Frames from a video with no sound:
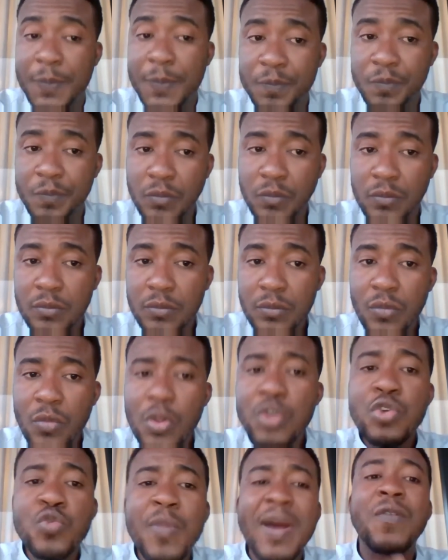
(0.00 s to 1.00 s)
So human
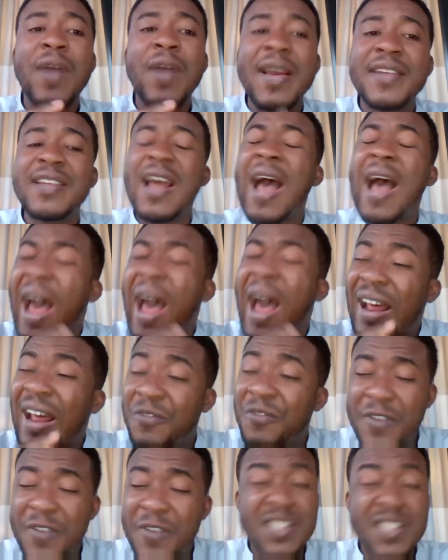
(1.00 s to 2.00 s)
rights are,
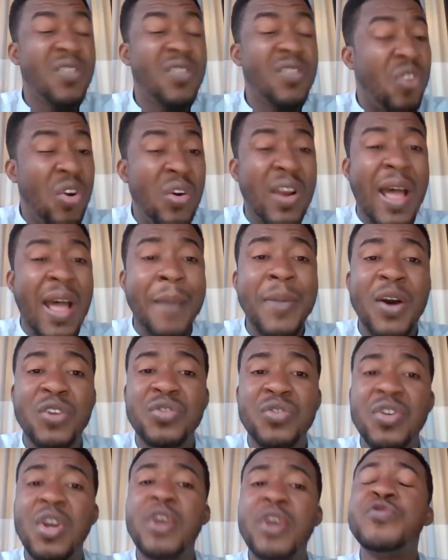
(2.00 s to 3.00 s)
first of all,
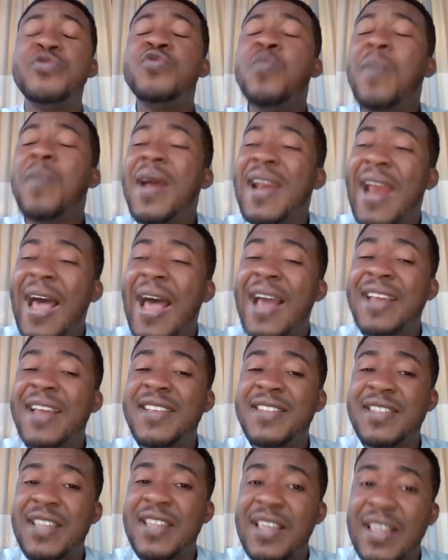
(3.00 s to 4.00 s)
about
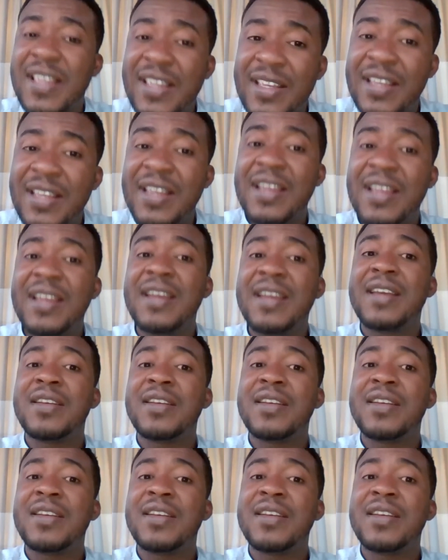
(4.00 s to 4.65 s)
humanizing